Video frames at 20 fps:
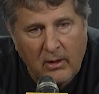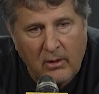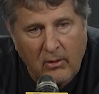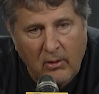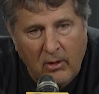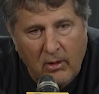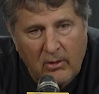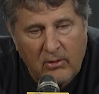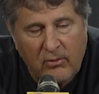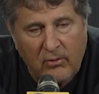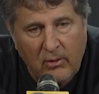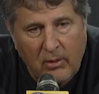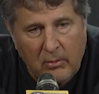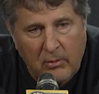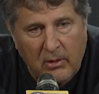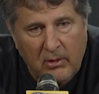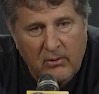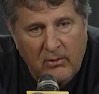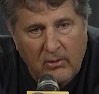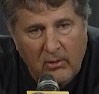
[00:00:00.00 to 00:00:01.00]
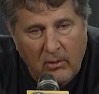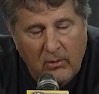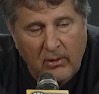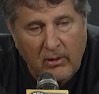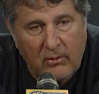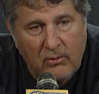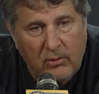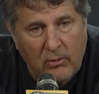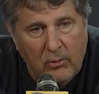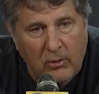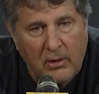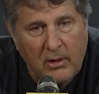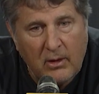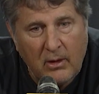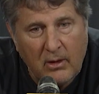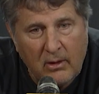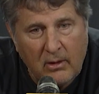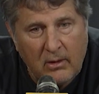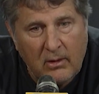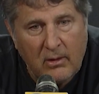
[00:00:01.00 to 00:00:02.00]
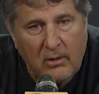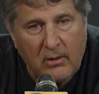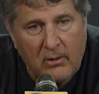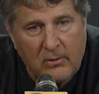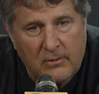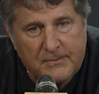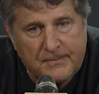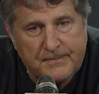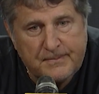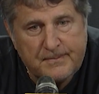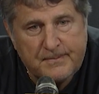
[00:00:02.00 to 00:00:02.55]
across from you. So that's what we got to do.